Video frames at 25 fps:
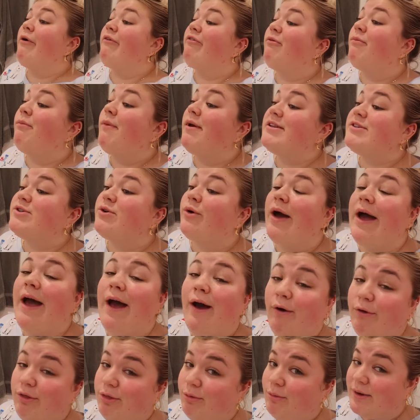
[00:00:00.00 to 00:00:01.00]
if mental
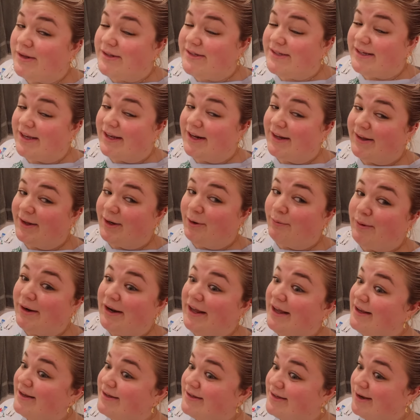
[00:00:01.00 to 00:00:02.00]
health wants to get a little bit
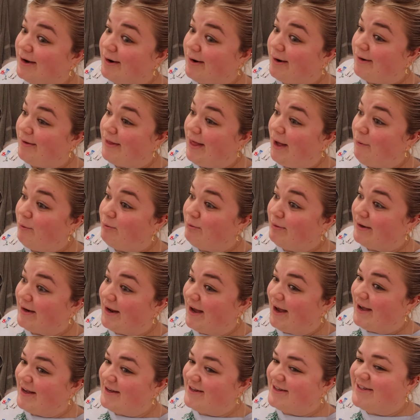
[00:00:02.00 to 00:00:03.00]
easier, that would be
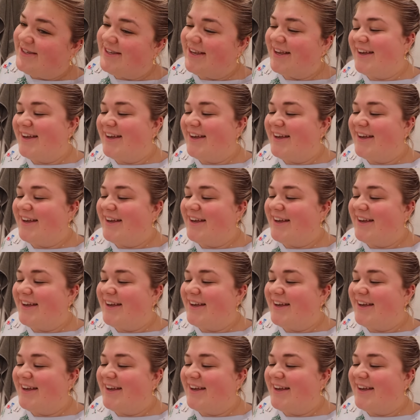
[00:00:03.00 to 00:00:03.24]
nice.